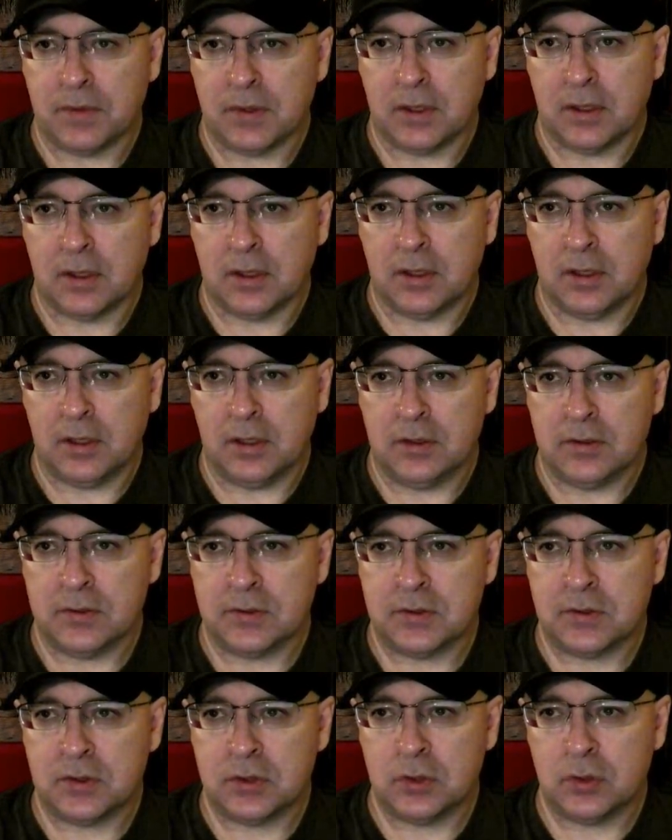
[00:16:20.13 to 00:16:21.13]
is
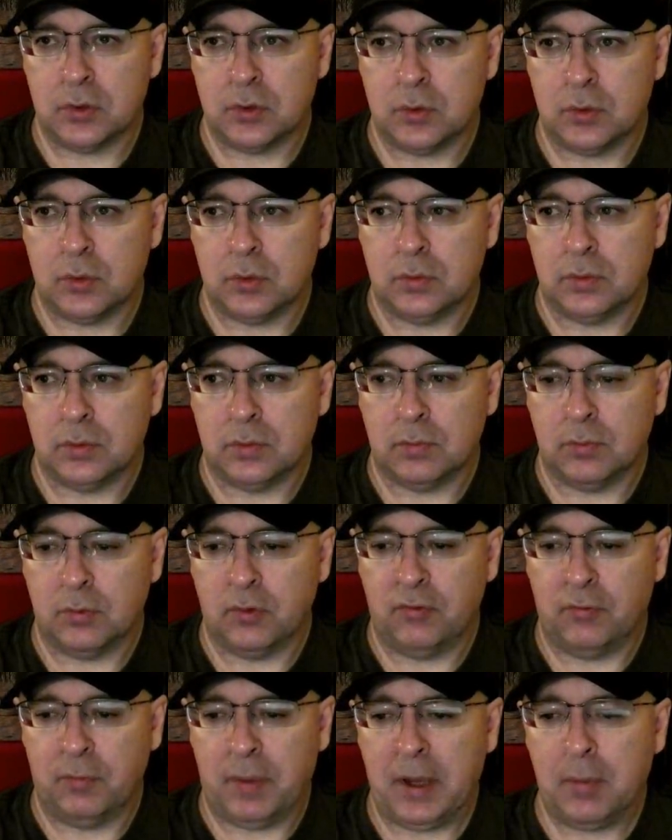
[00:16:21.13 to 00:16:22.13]
to move
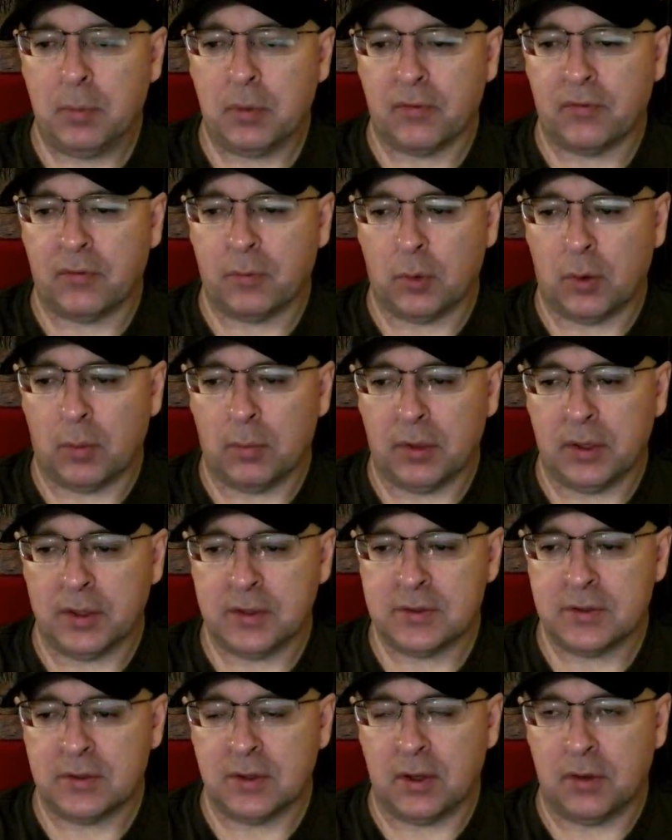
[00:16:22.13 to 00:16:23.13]
paper from one place to
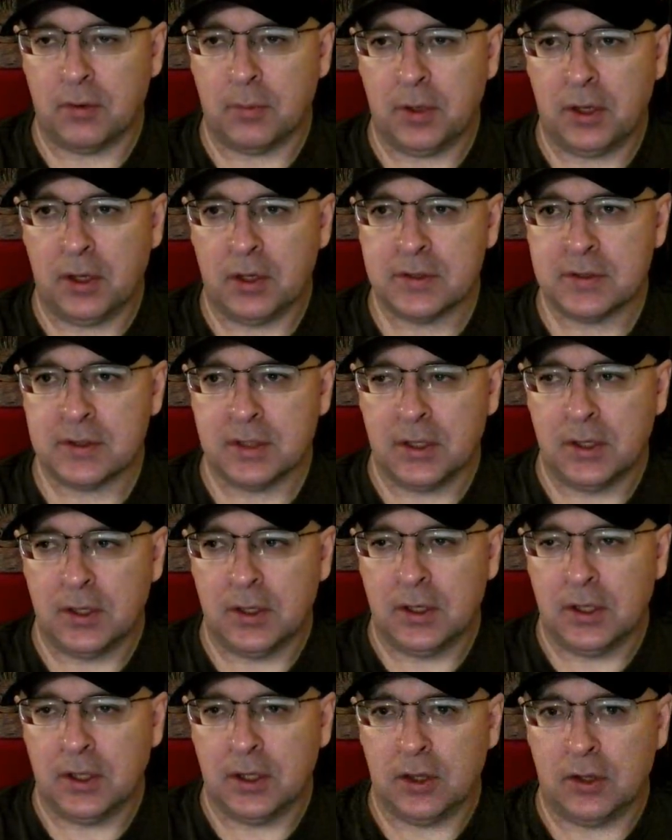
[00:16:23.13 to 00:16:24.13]
another, because
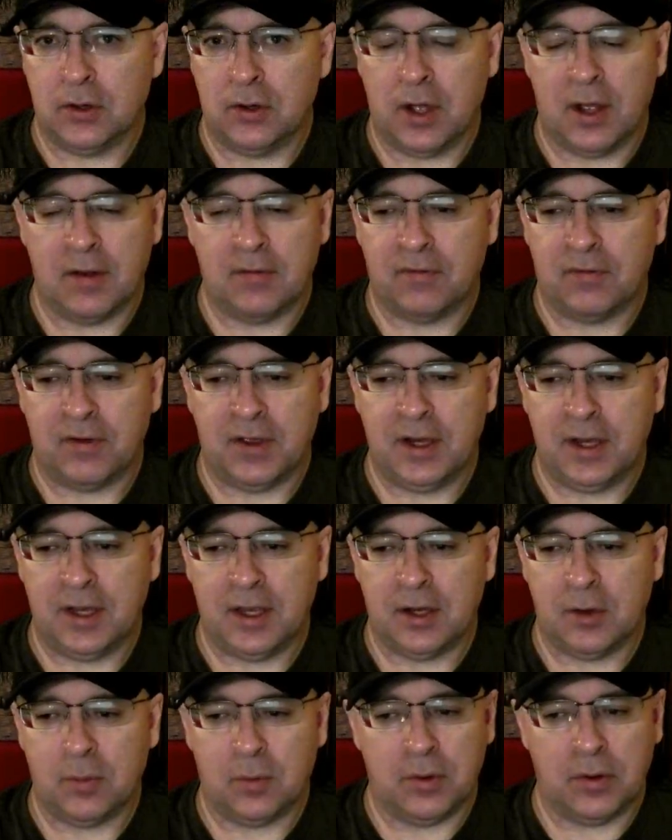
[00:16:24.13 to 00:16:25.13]
they're not fighting anyone
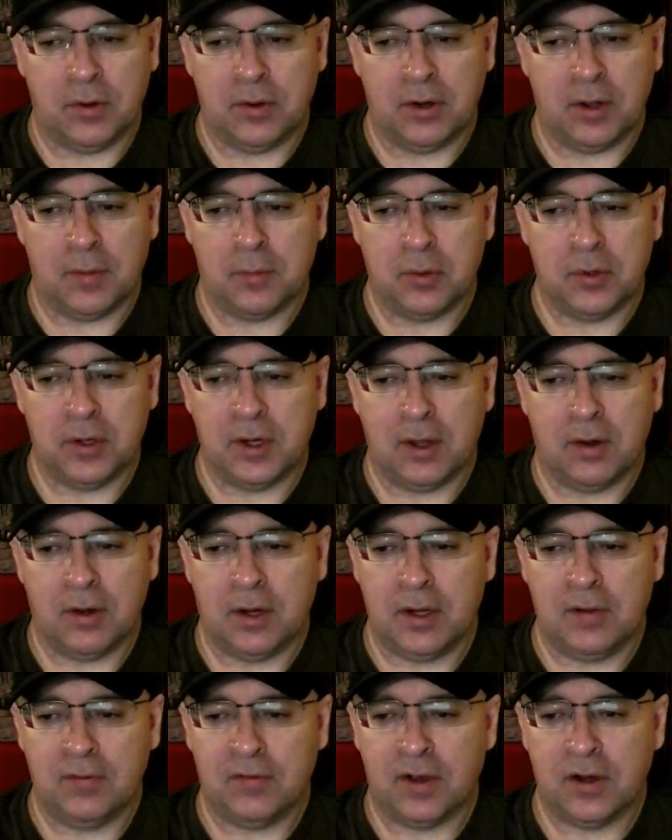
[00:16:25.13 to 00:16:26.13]
and they're not putting out any
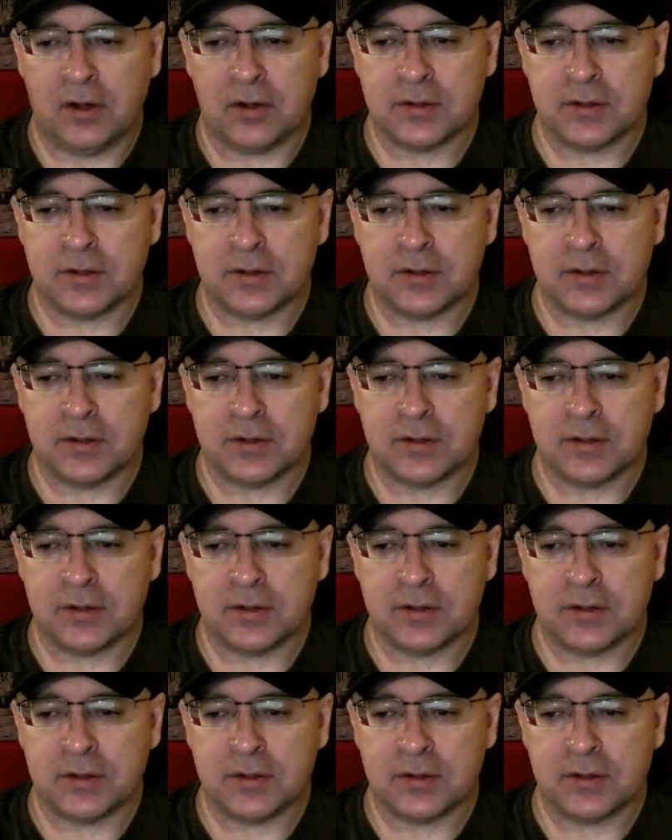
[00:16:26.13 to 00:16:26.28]
fires.